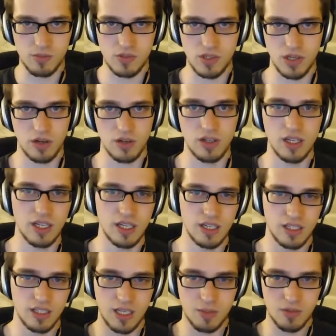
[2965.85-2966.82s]
So
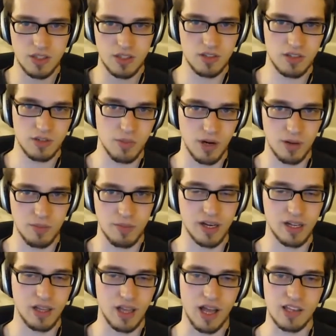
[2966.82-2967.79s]
it keeps things
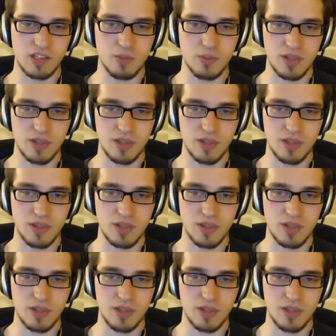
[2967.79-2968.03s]
compartmentalized,